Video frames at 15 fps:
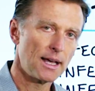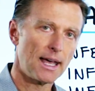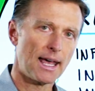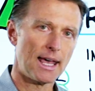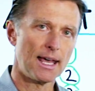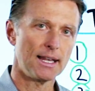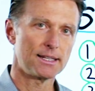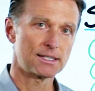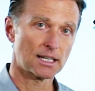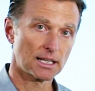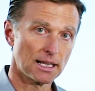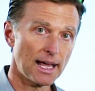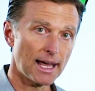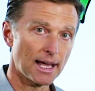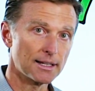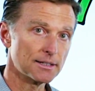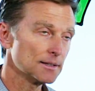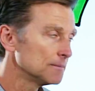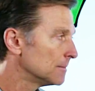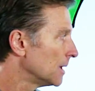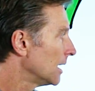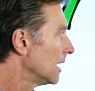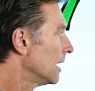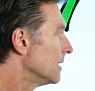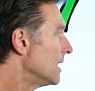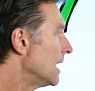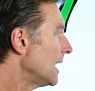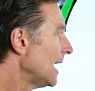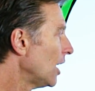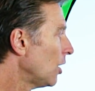and it's a gland
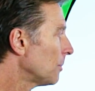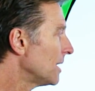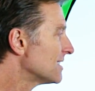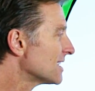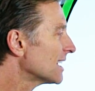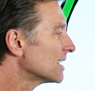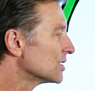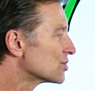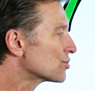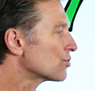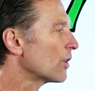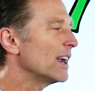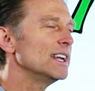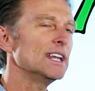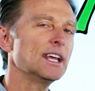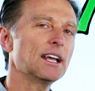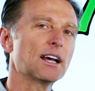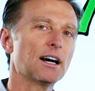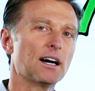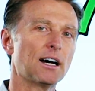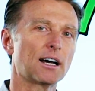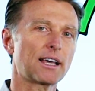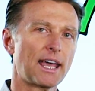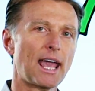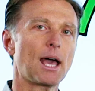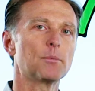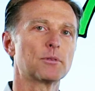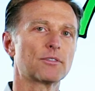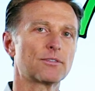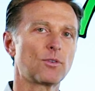that help. It's like the training uh,
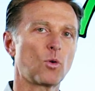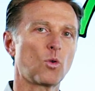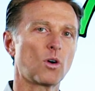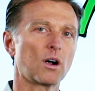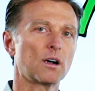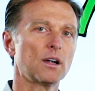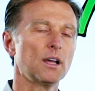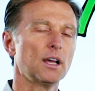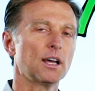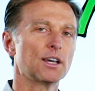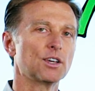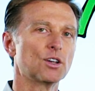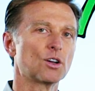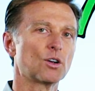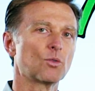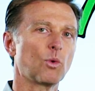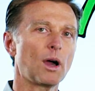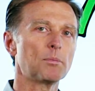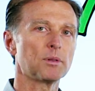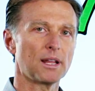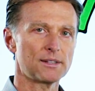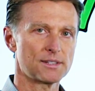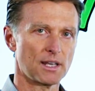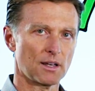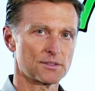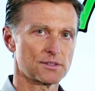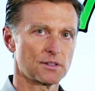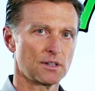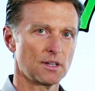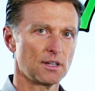camp for your white blood
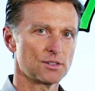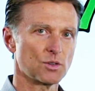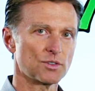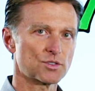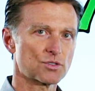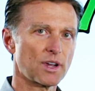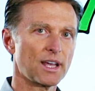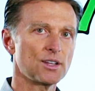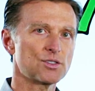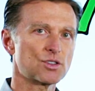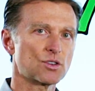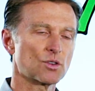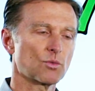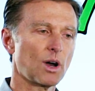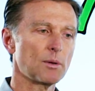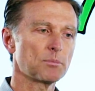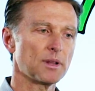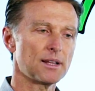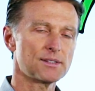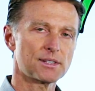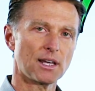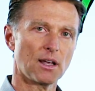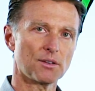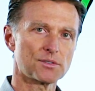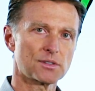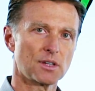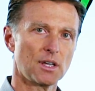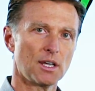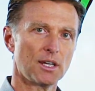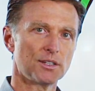cells. So it trains your white blood cells
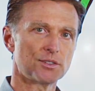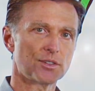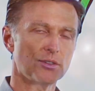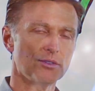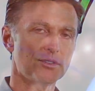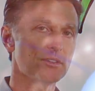to